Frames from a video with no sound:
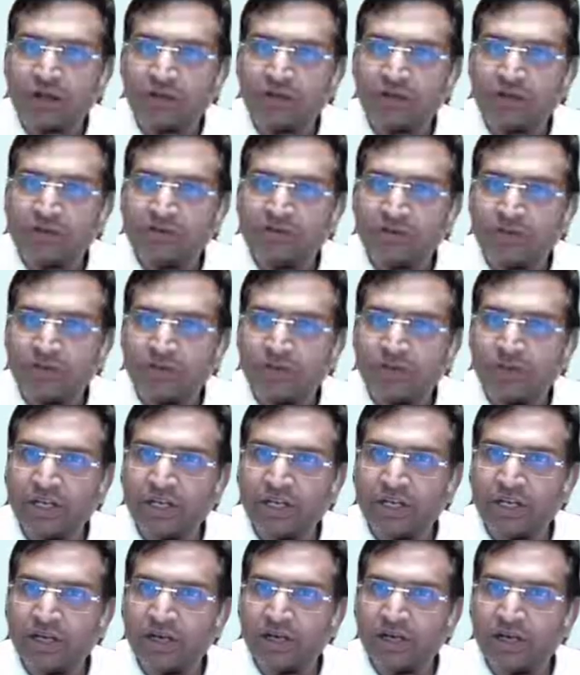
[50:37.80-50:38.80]

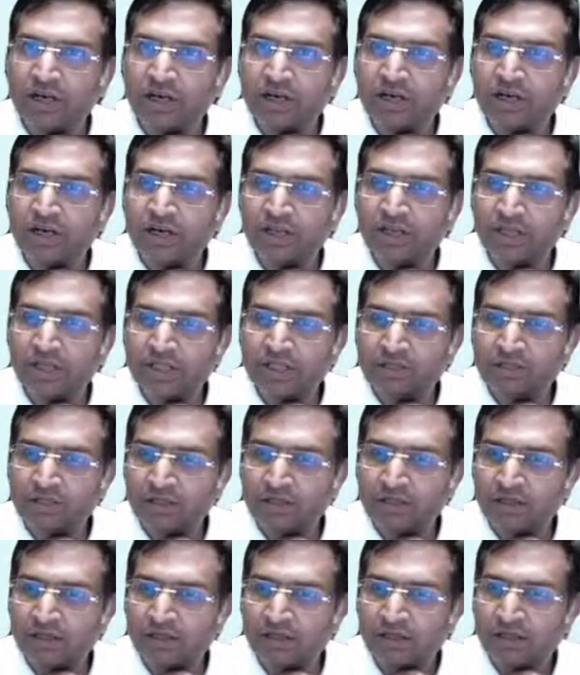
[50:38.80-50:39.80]
Rubina
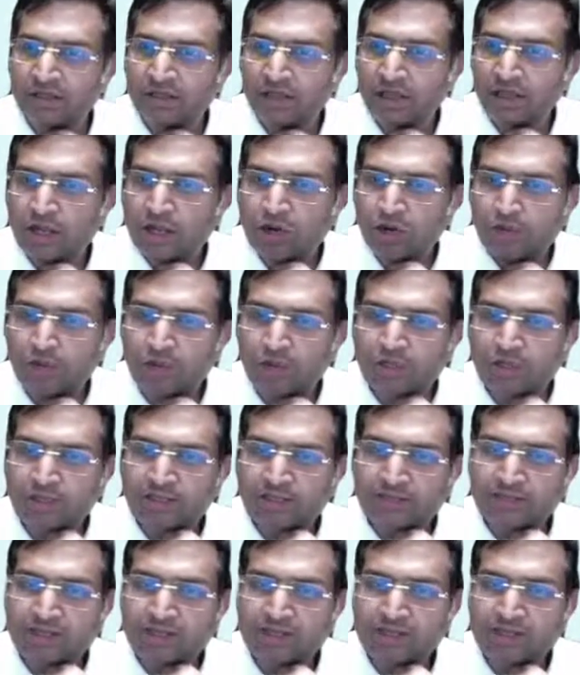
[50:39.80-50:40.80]
Mittal. What are
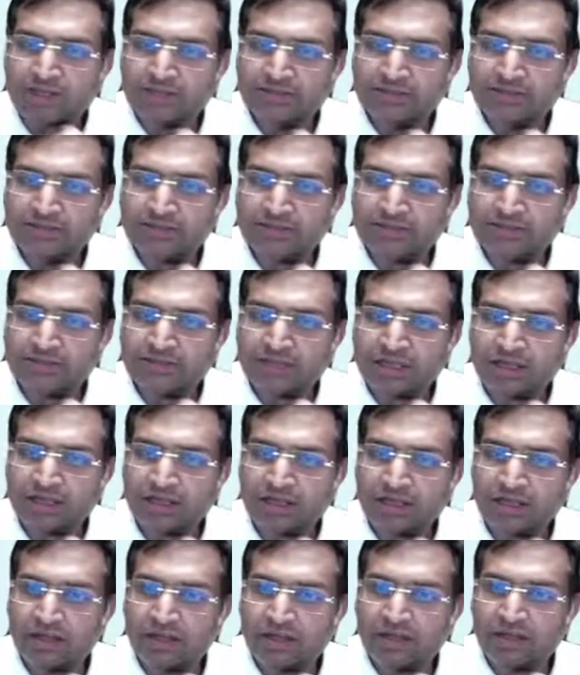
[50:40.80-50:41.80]
the lessons
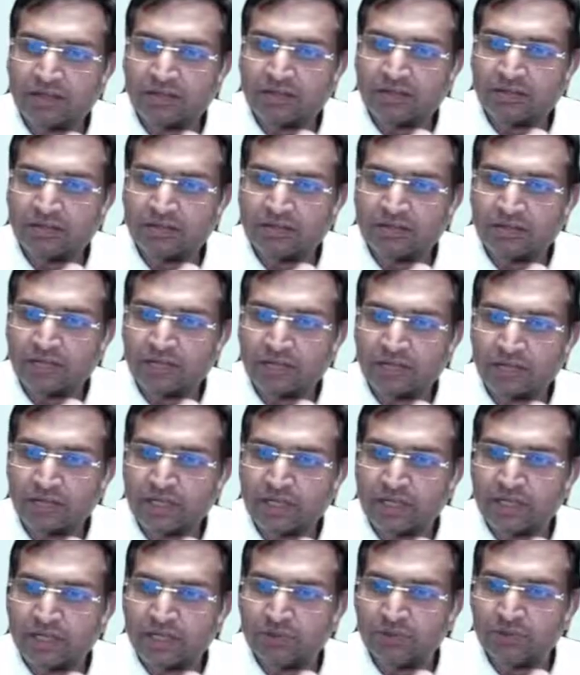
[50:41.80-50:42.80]
for the
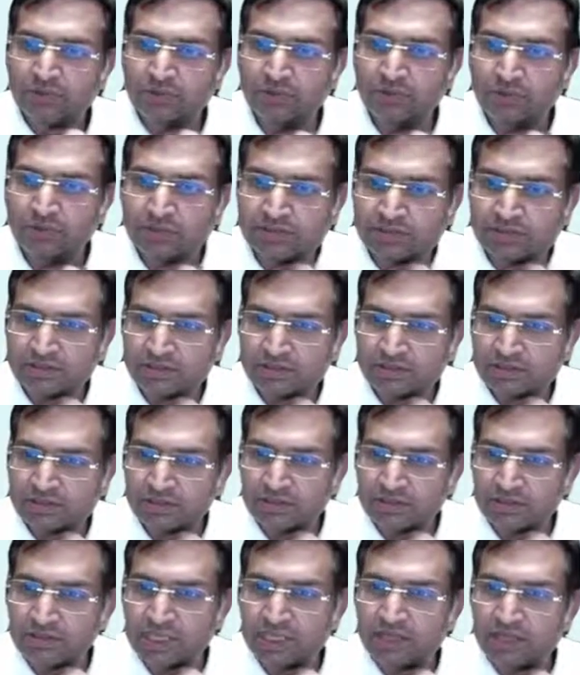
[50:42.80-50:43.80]
individuals,
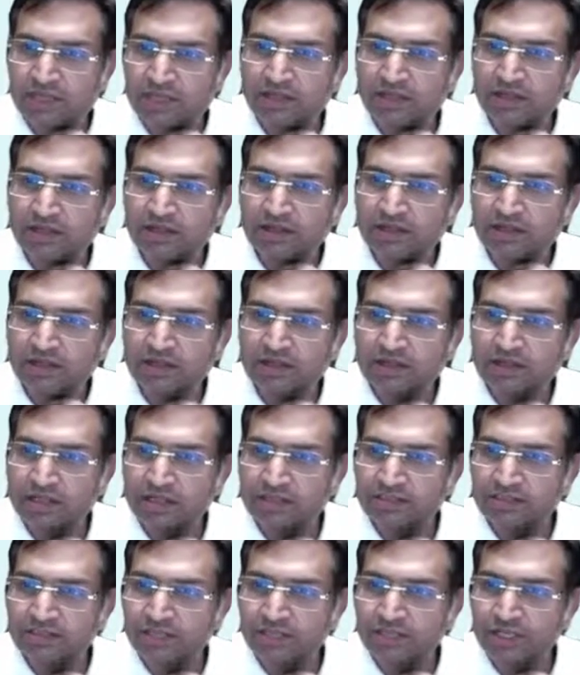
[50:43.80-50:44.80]
society and
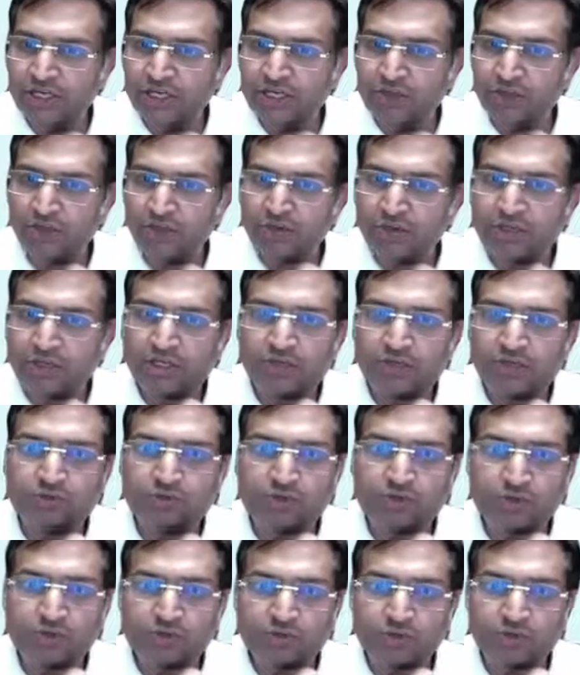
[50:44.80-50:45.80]
countries need to learn
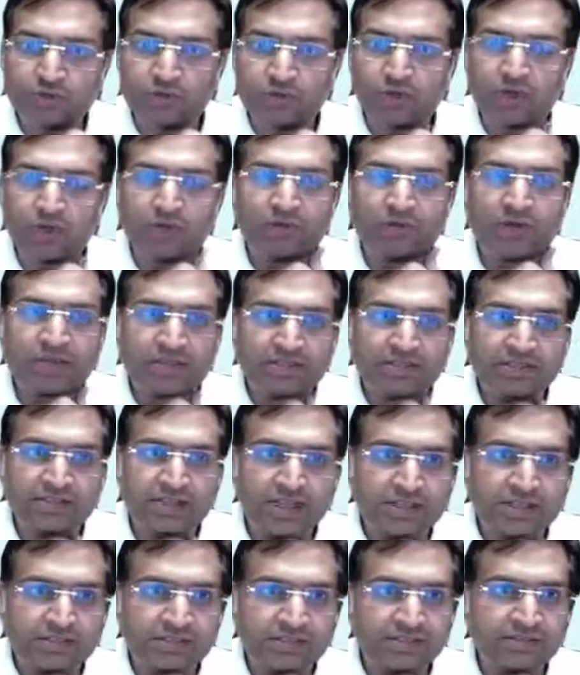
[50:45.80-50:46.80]
post-coronavirus
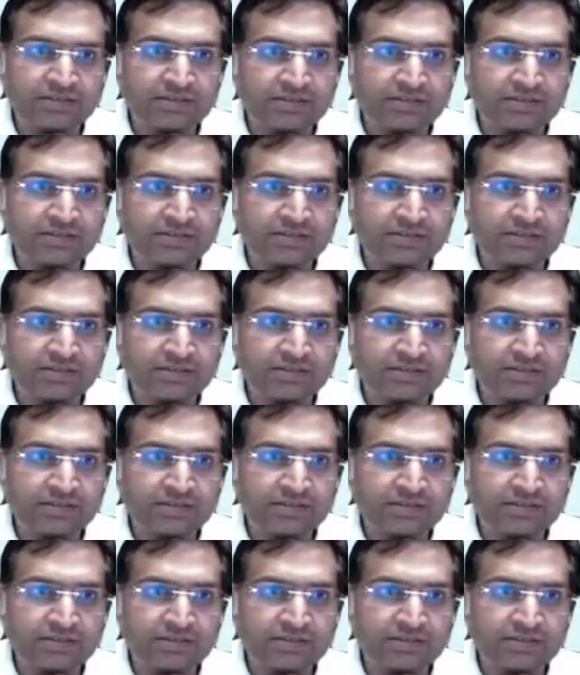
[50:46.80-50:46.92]
crisis?